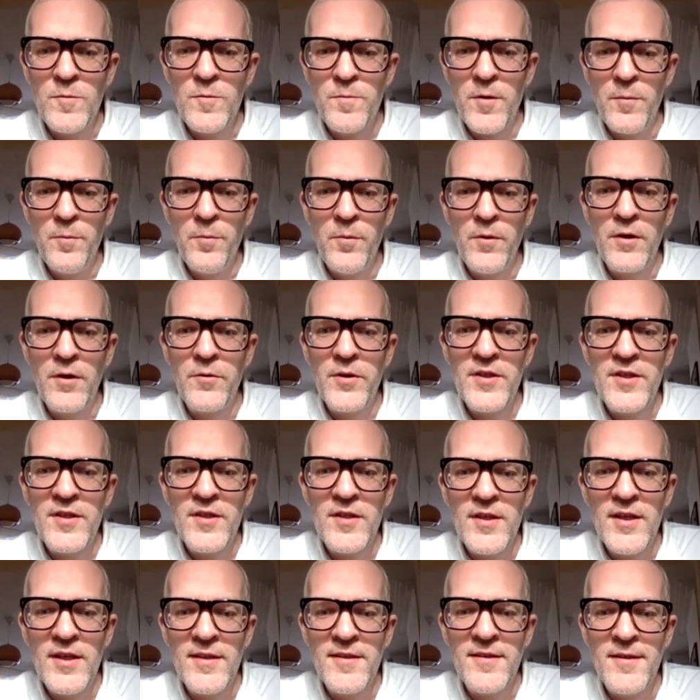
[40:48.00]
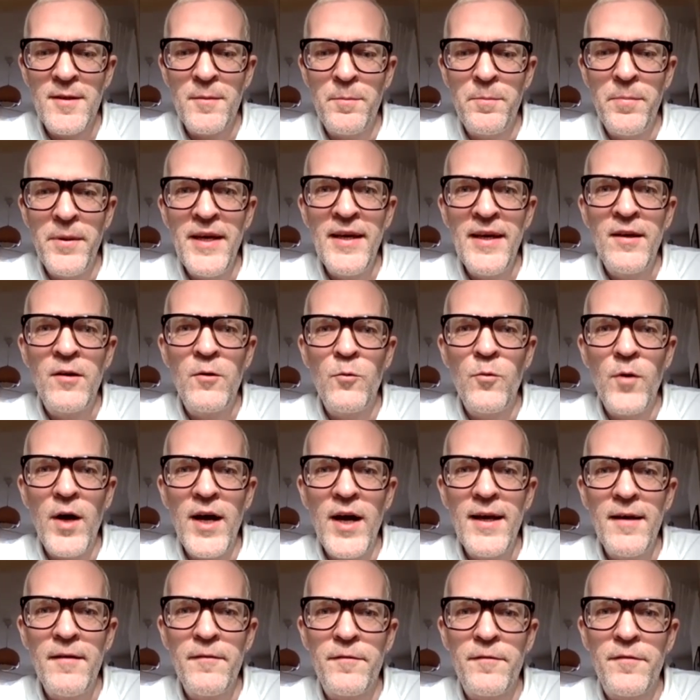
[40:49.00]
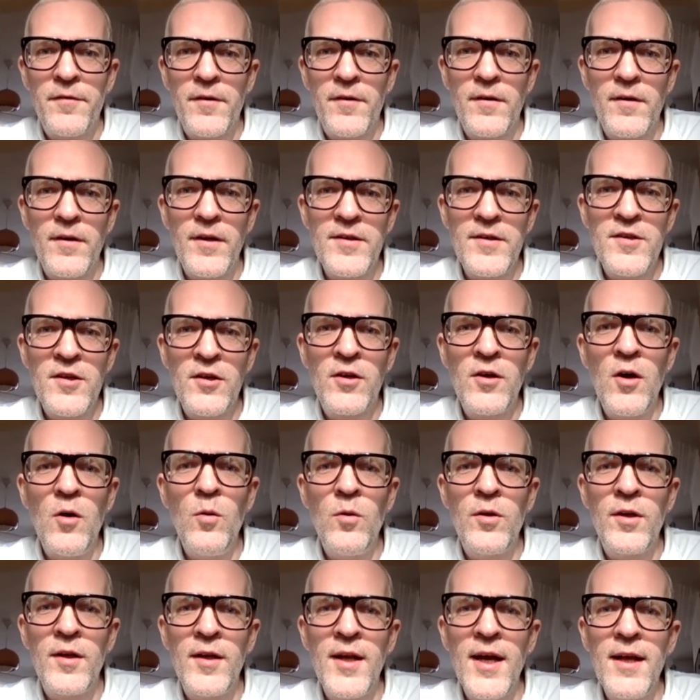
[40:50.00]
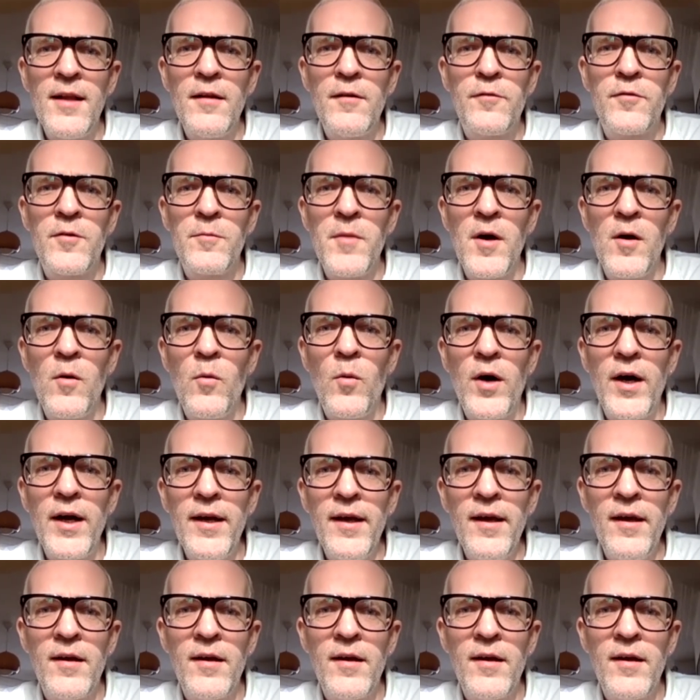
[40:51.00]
popular is the Big Wave. It's a golden ale from Hawaii.